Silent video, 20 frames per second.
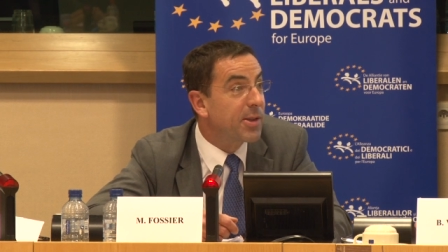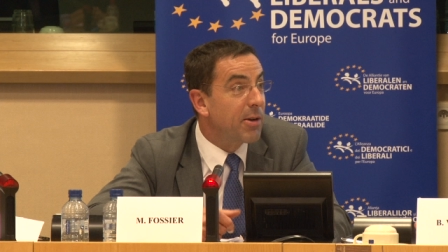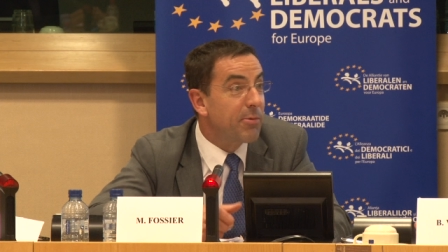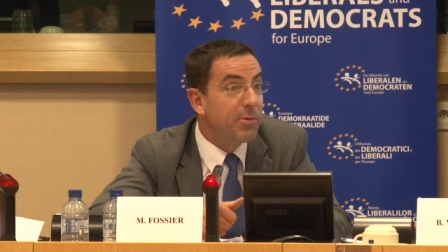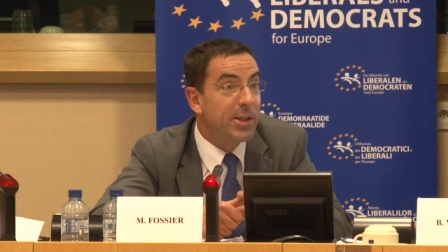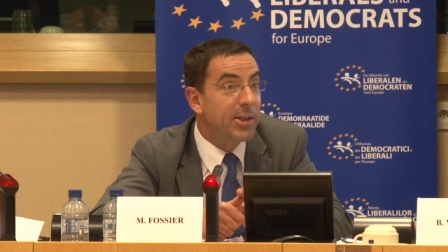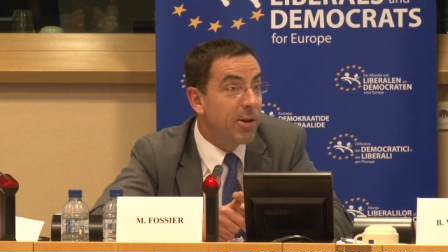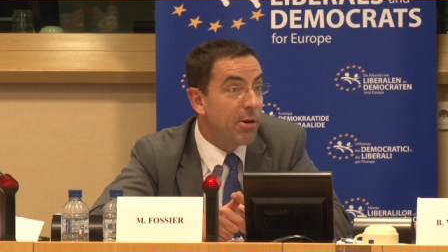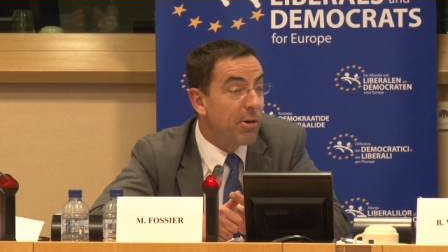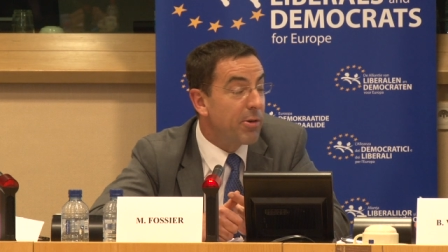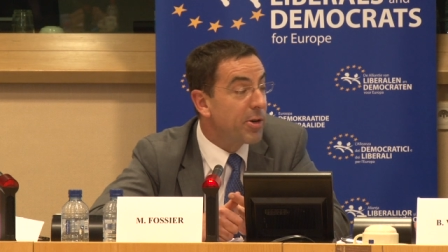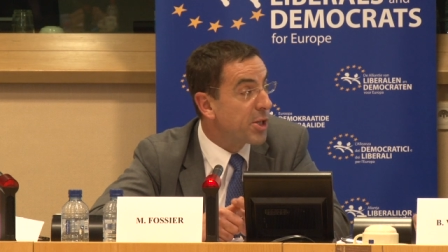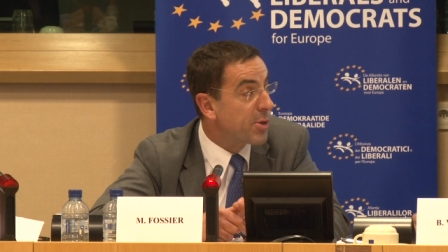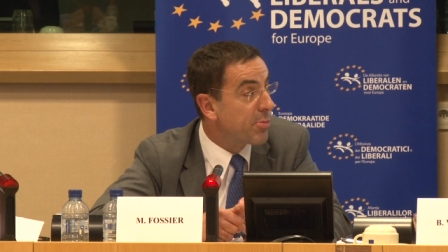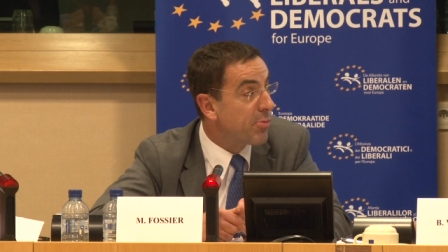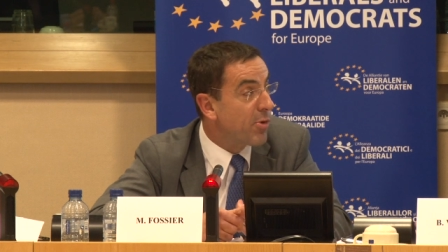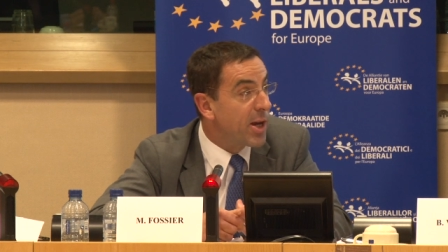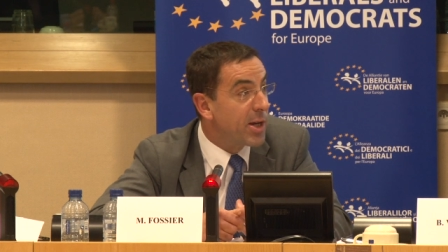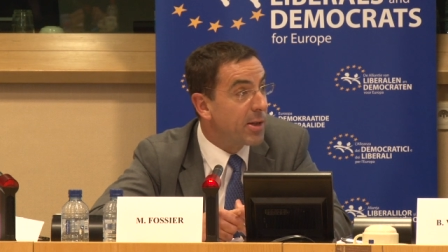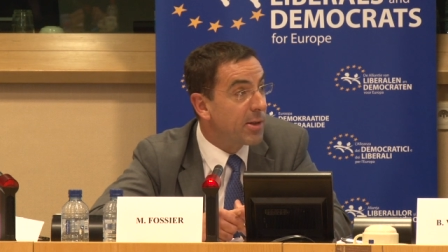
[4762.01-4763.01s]
there is the Orange
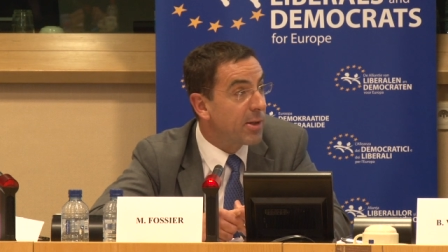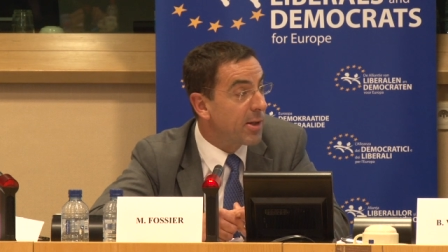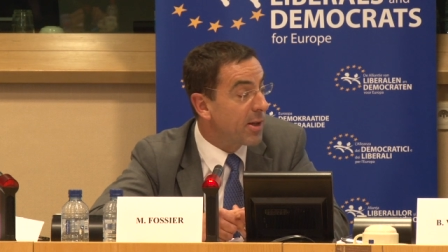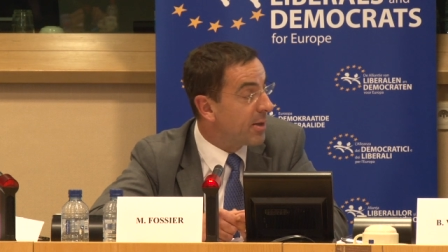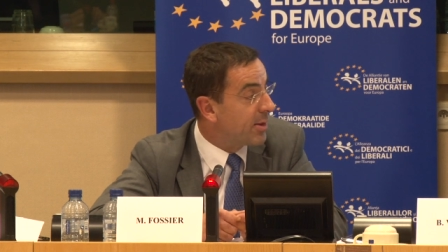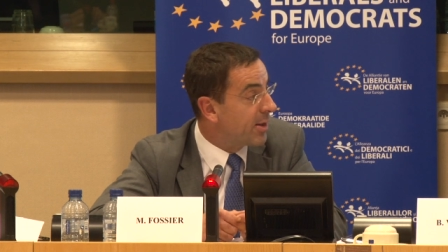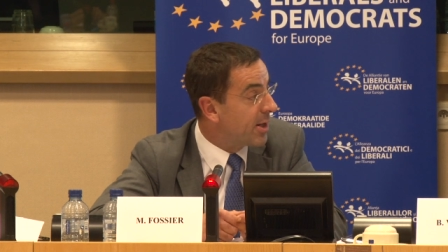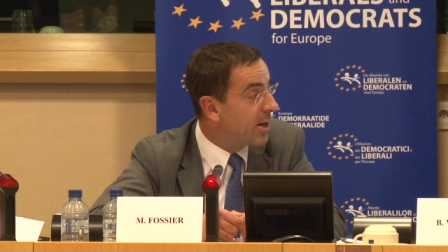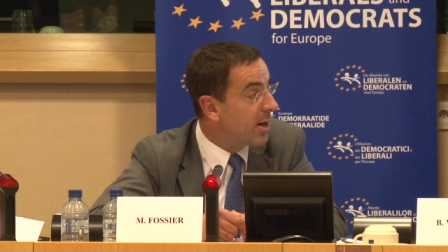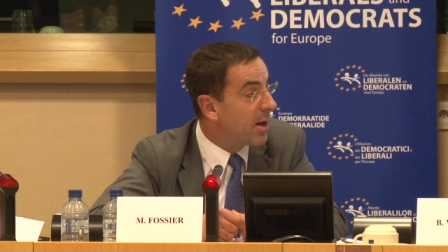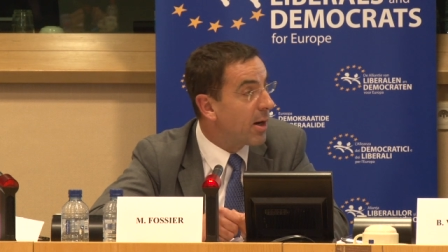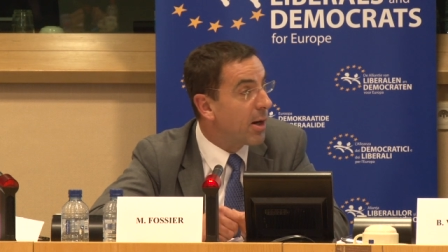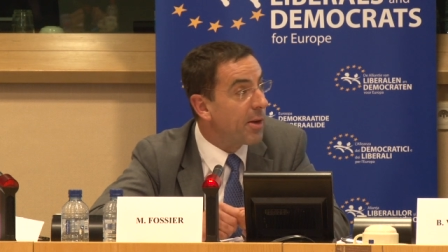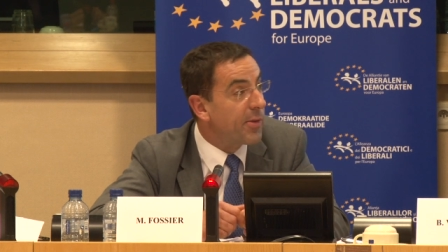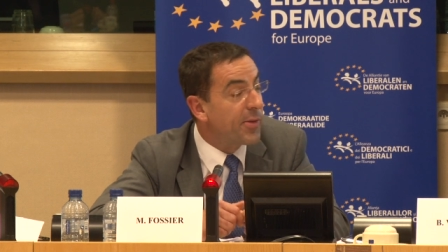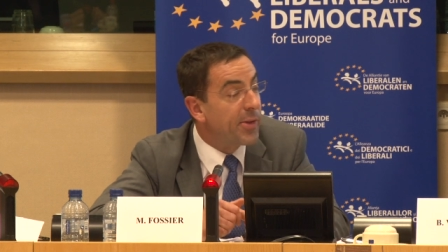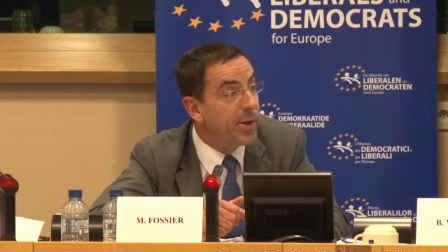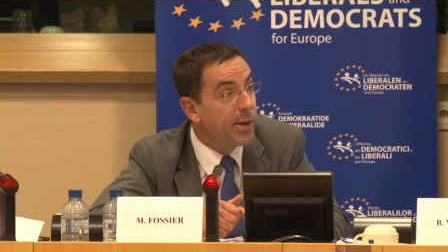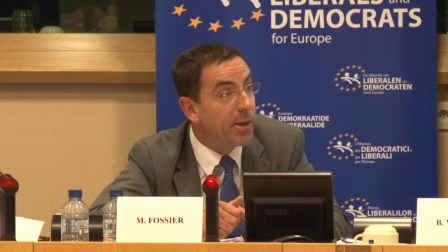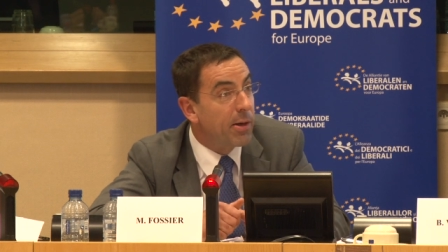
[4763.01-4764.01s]
brand and there are
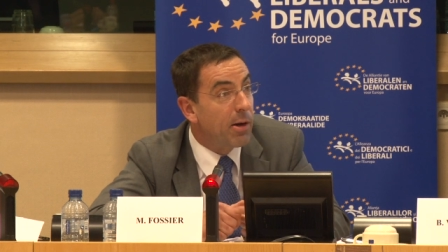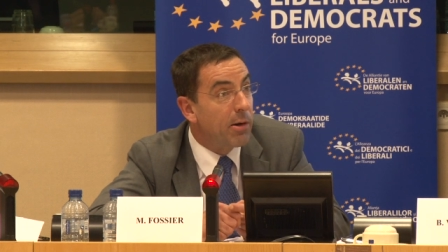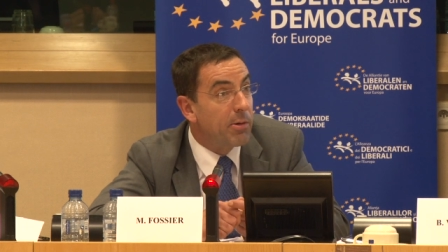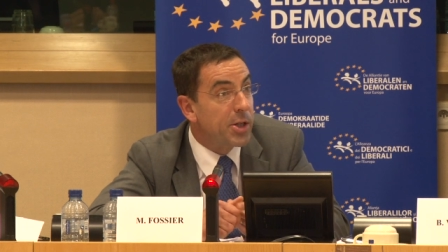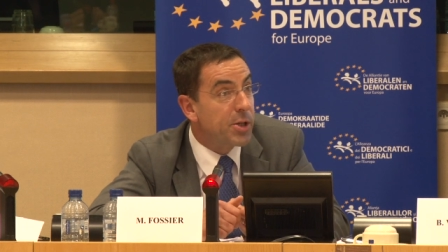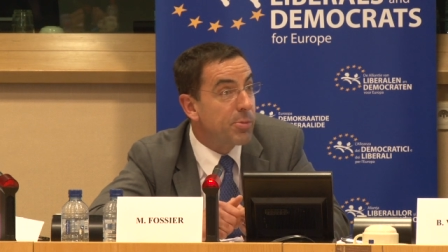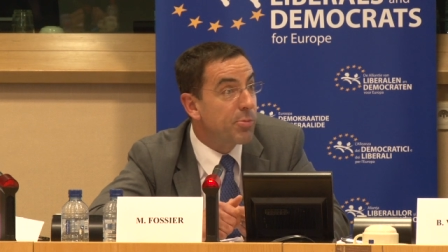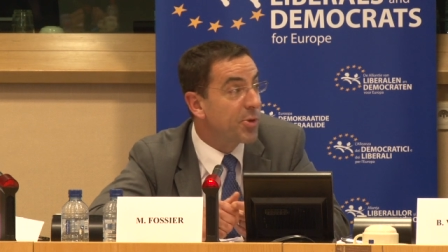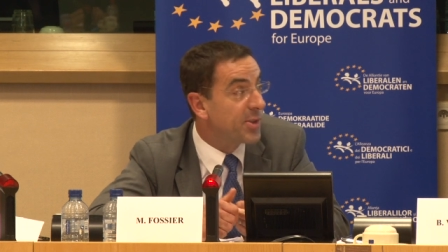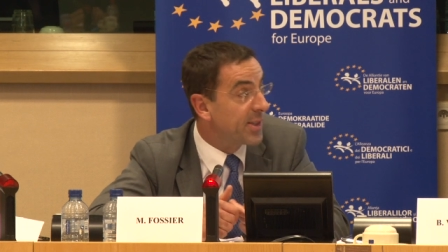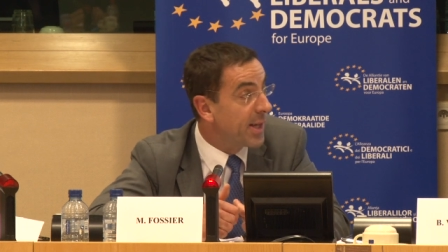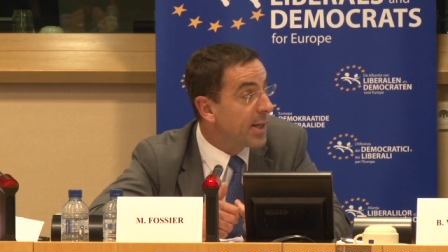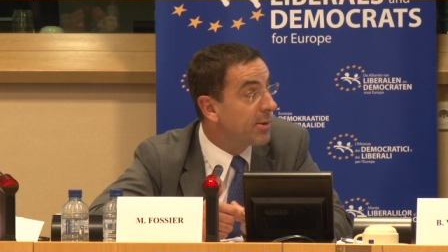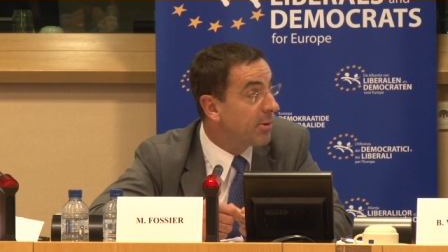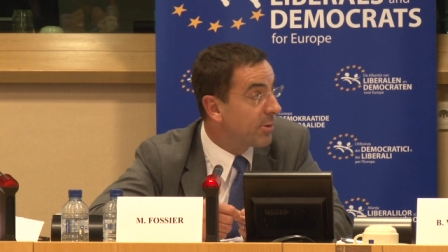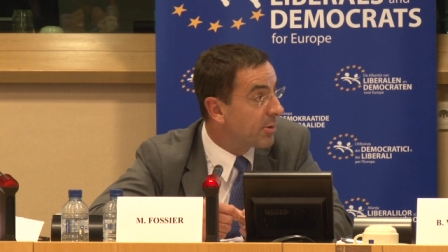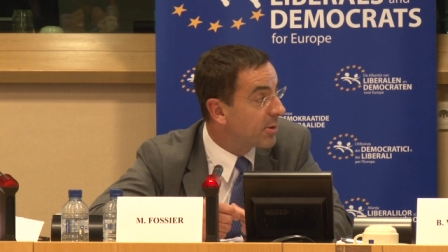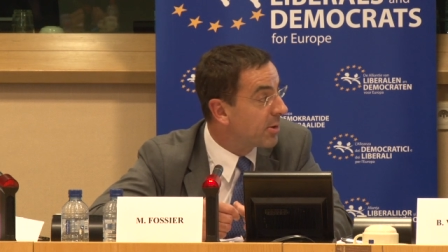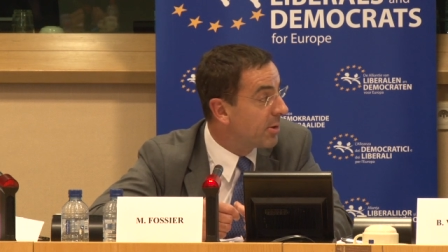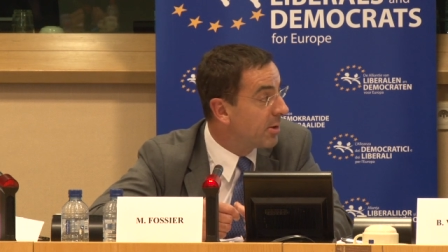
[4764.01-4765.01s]
the Orange
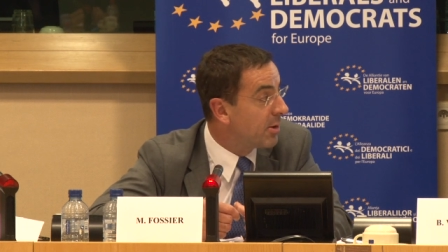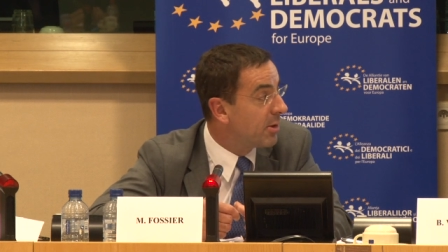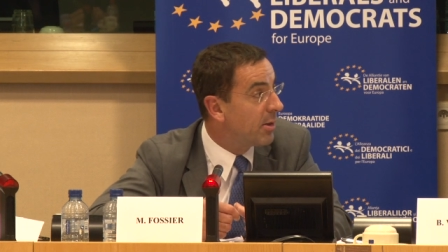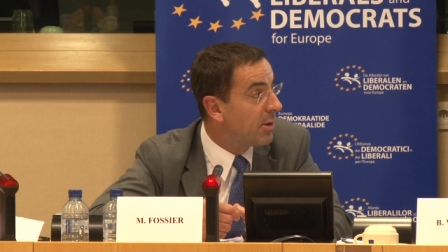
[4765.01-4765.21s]
processors